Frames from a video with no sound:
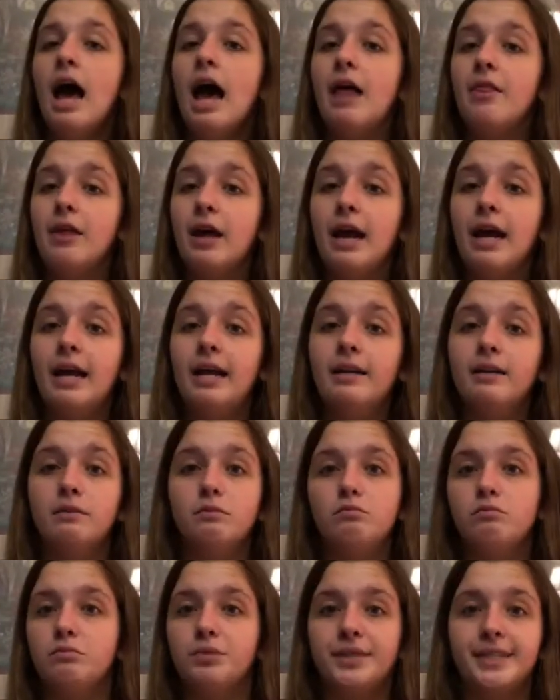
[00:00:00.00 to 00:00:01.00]
and then
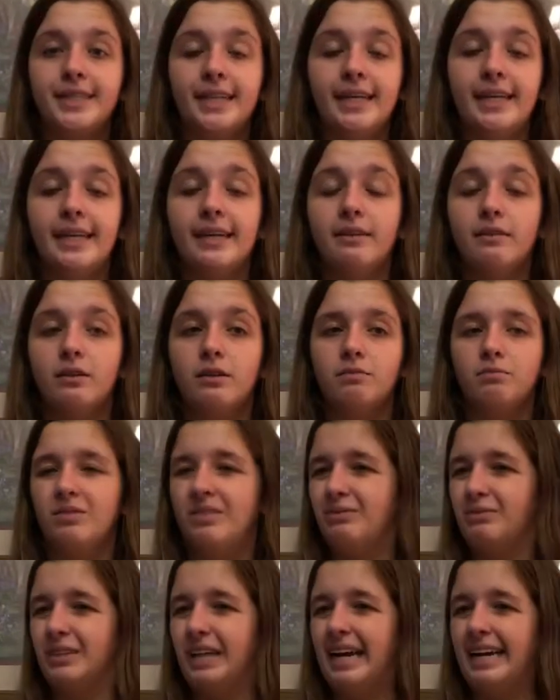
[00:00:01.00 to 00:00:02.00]
c
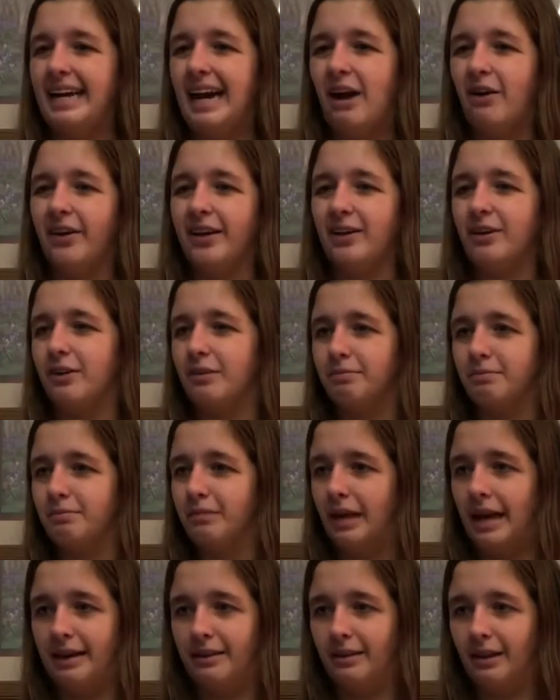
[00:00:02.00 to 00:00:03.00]
Was I counting our
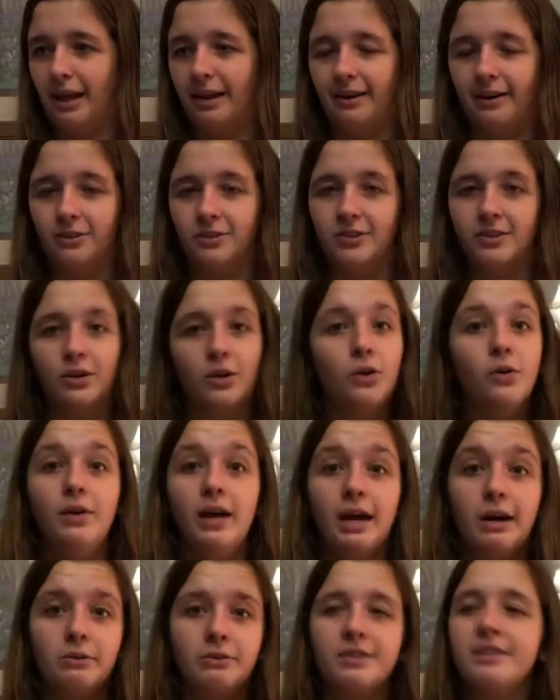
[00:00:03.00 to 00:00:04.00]
letters who
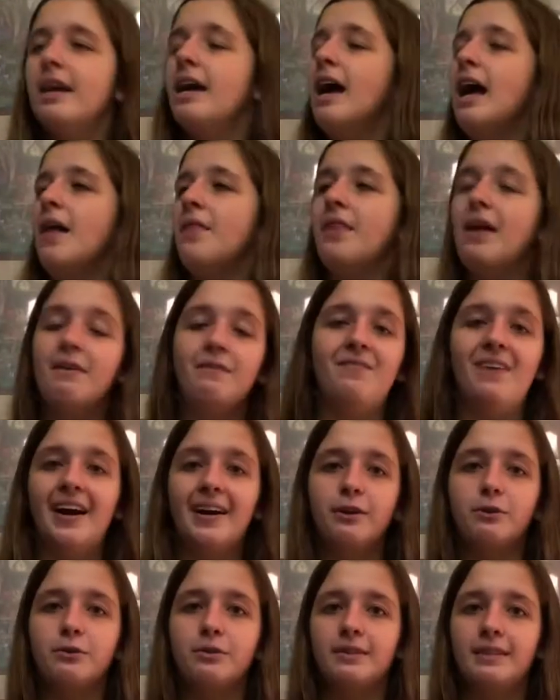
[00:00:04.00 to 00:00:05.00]
knows then
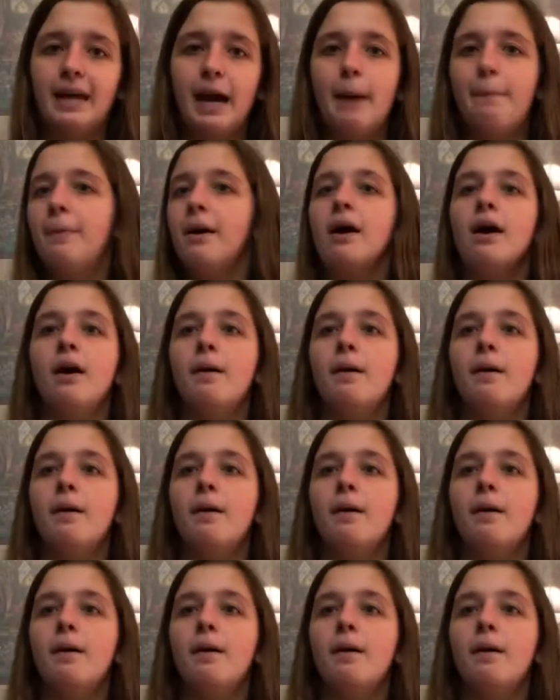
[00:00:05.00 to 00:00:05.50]
final step